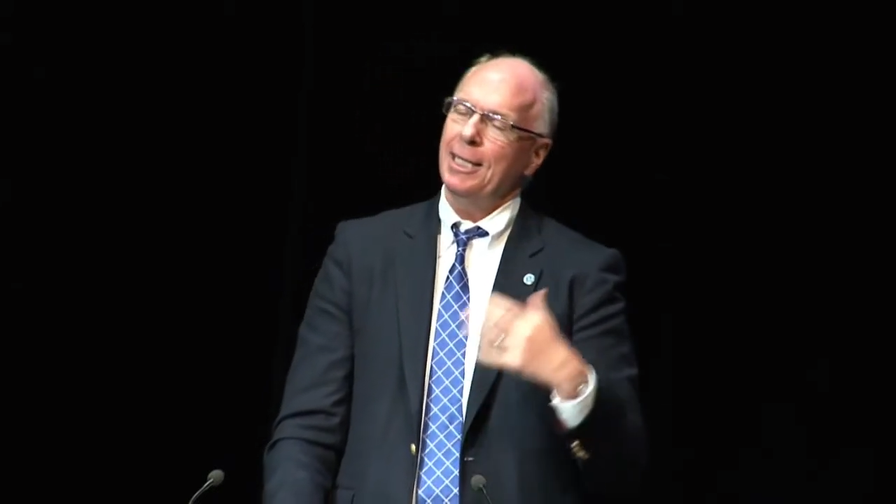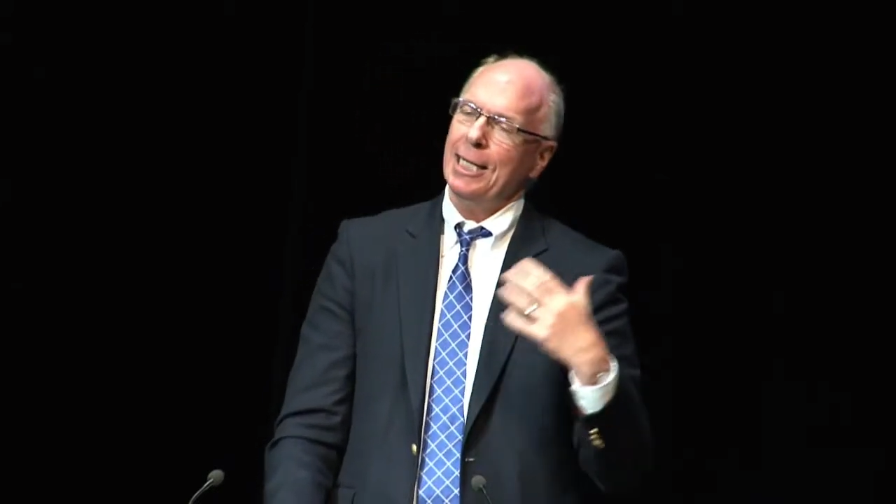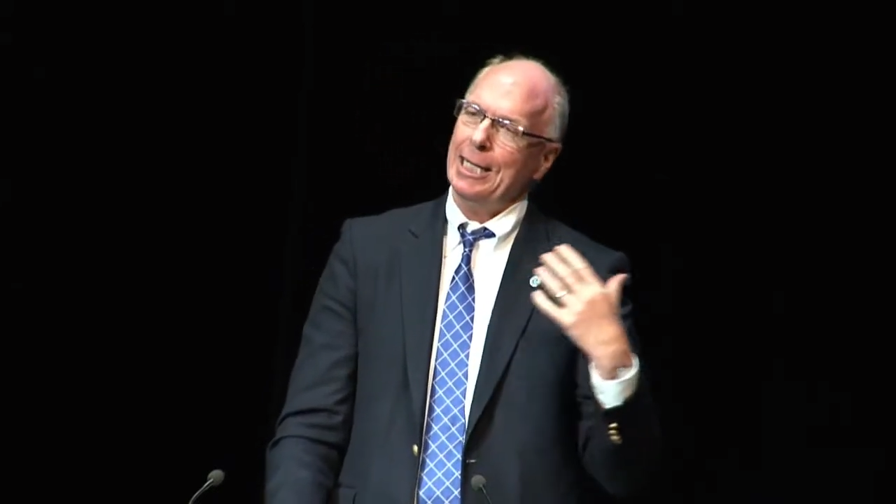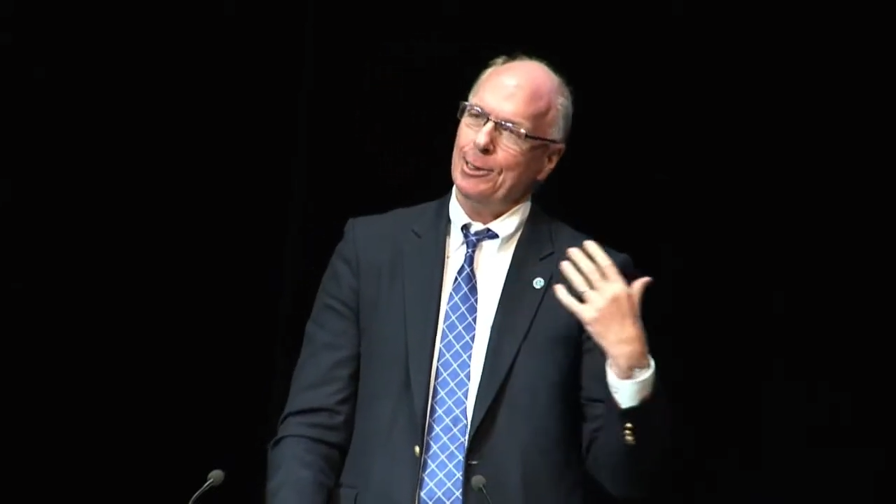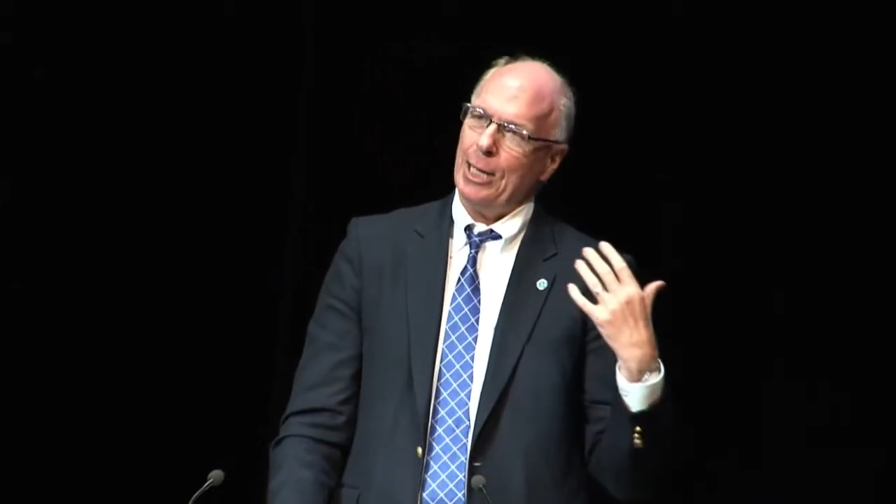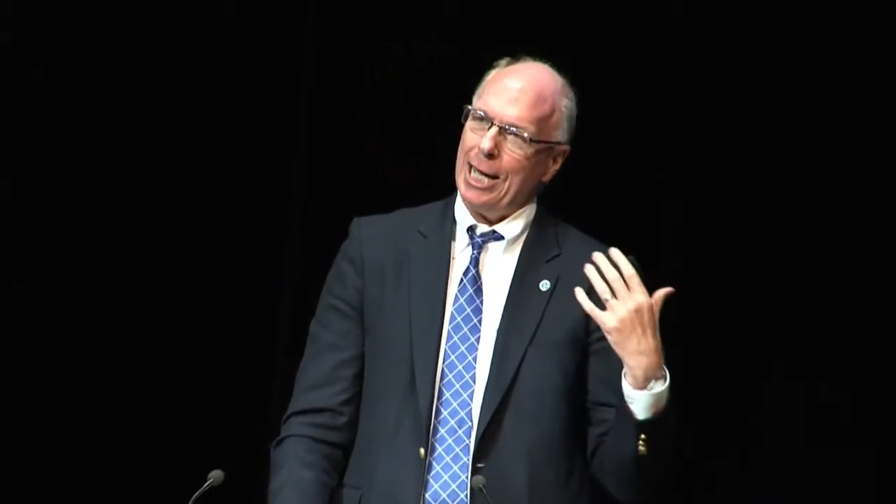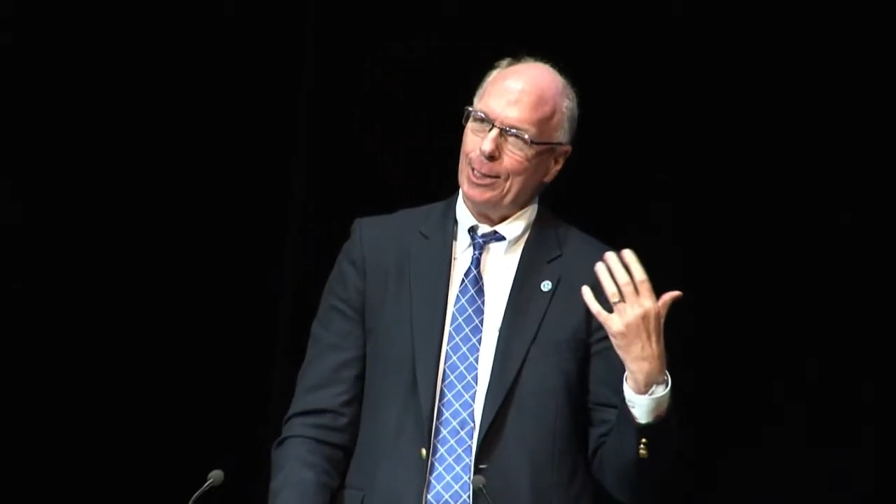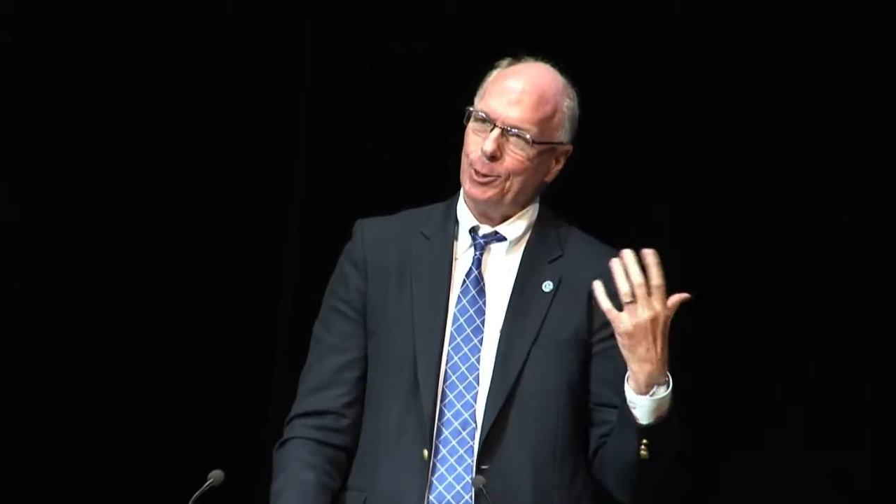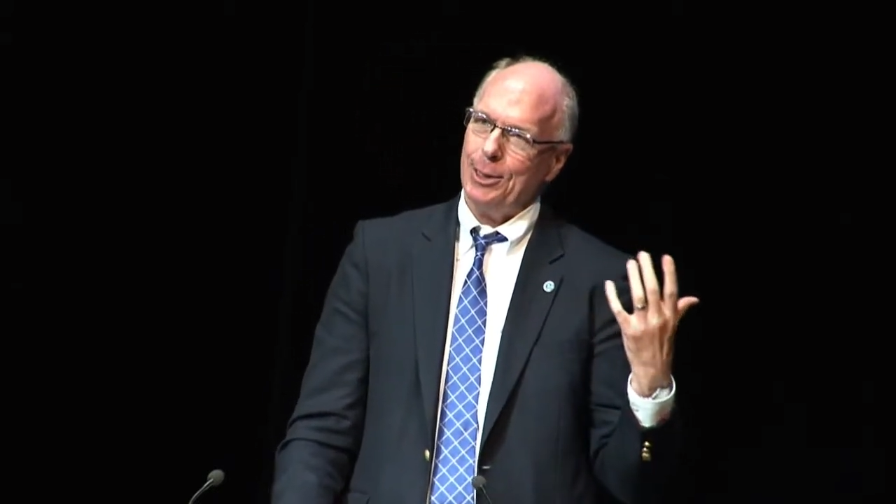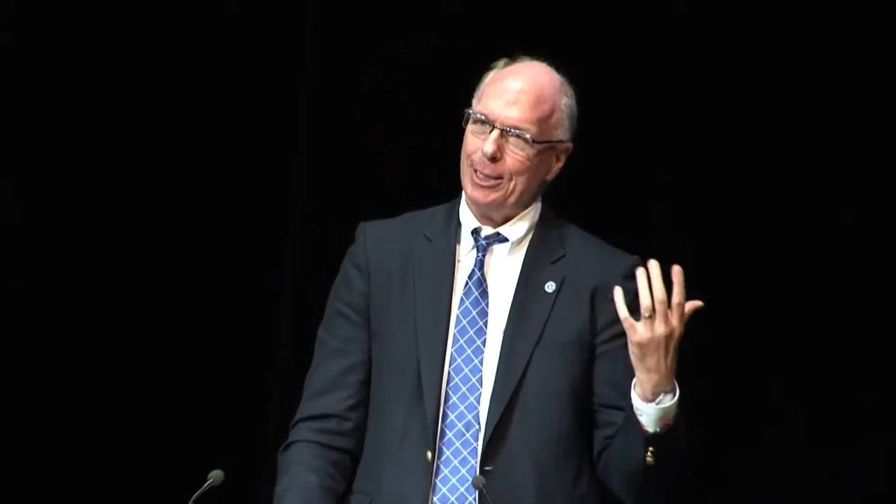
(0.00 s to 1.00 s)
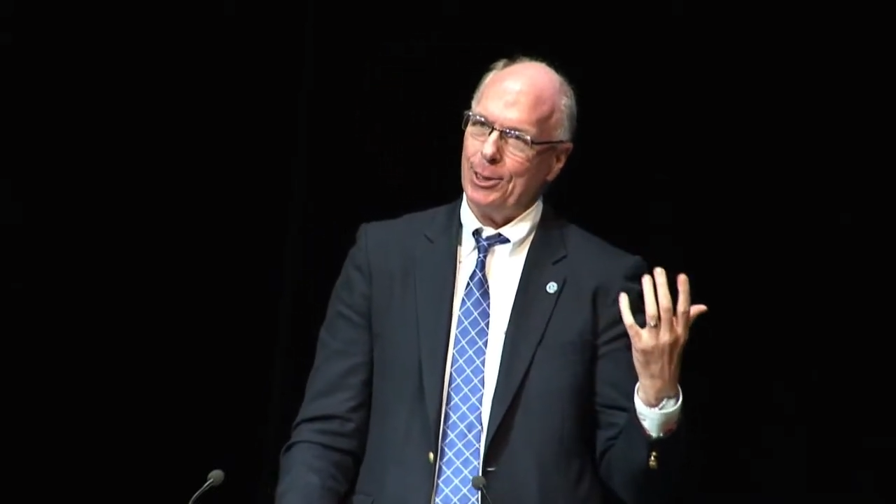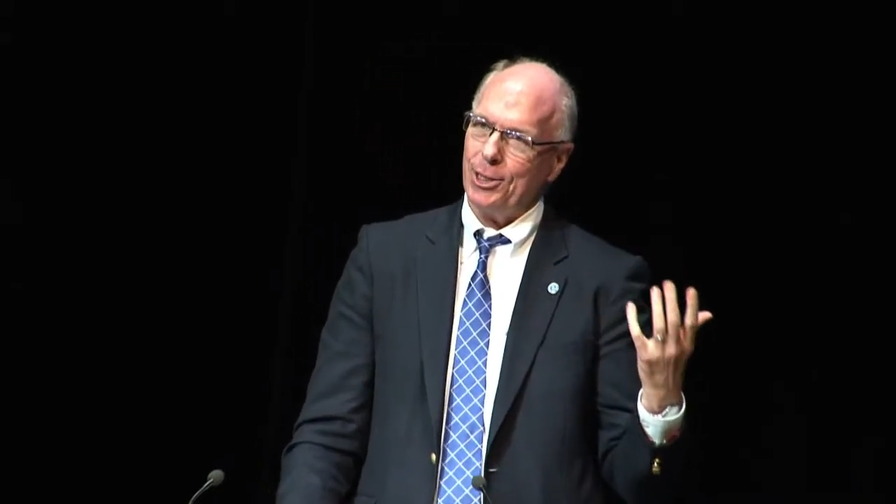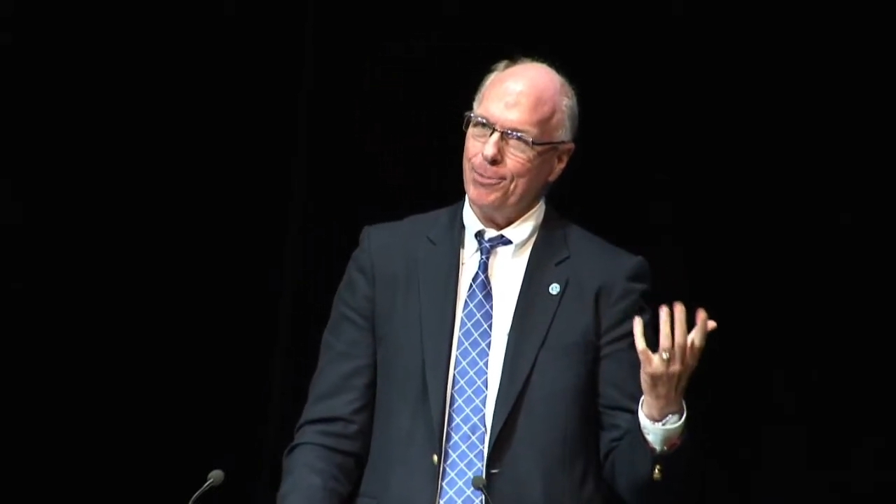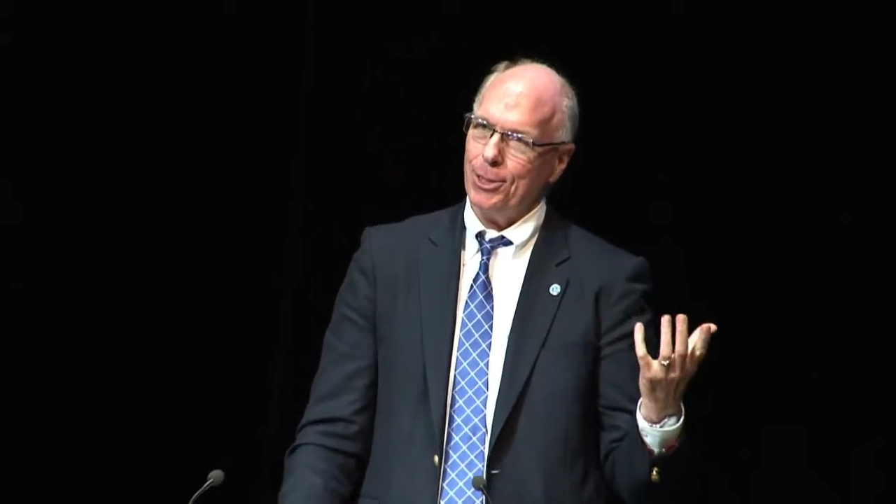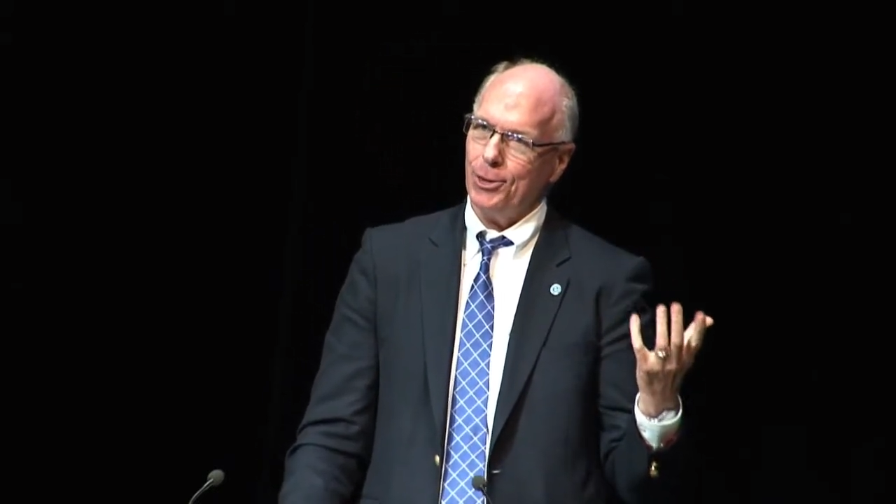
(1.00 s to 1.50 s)
It's actually the
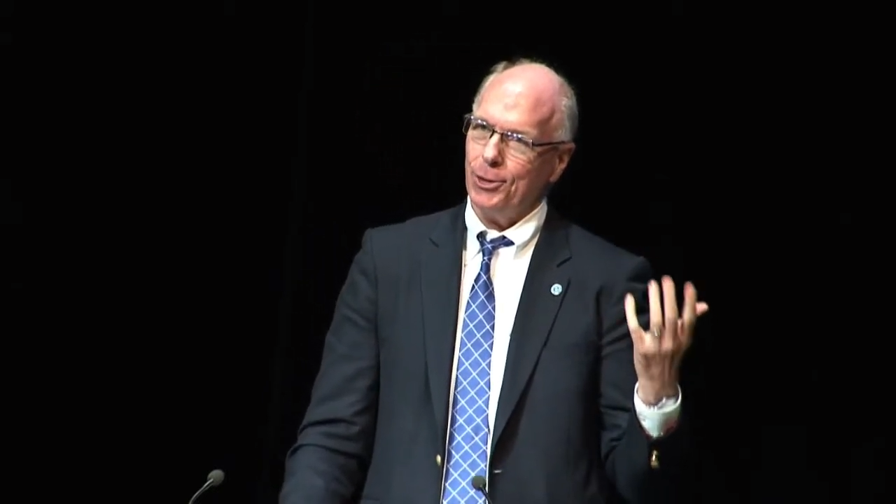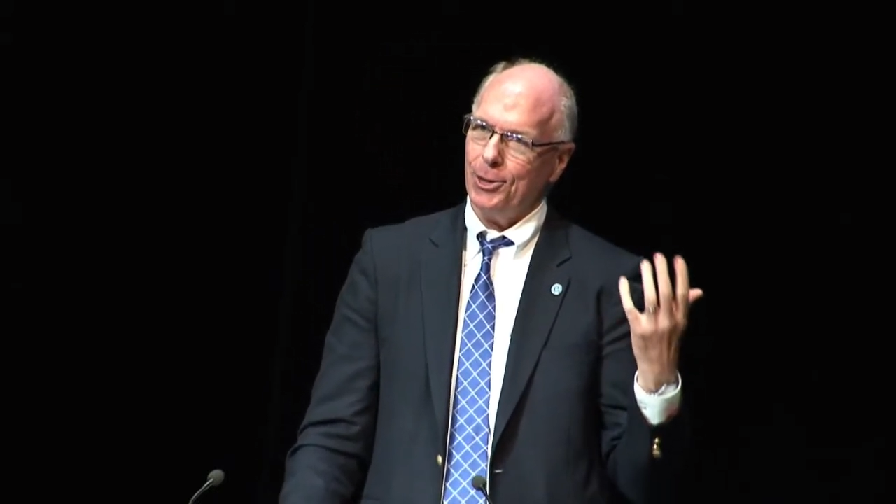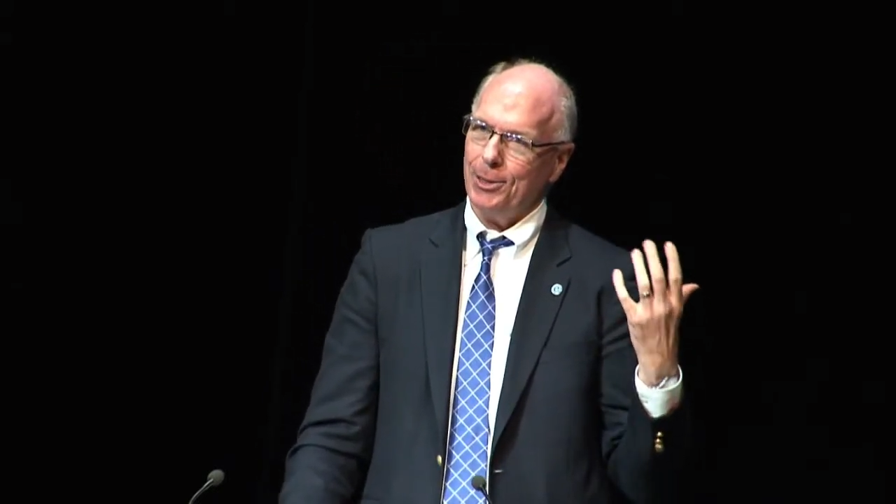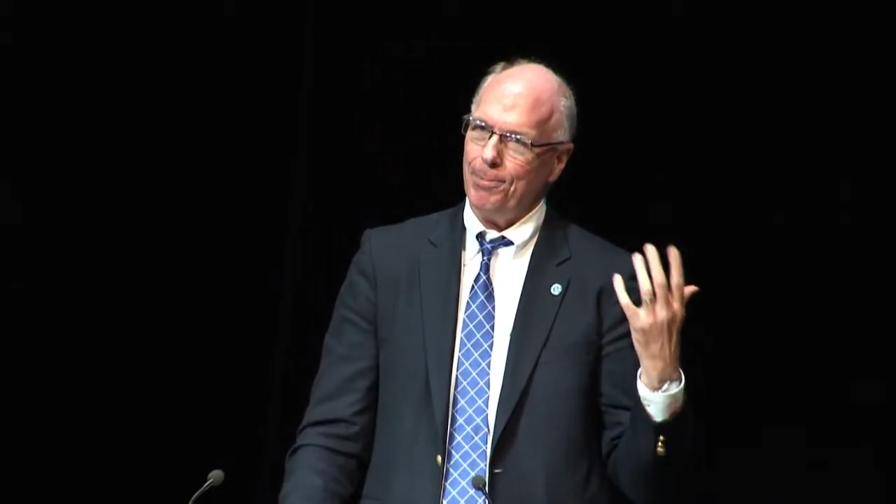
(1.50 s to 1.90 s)
commercial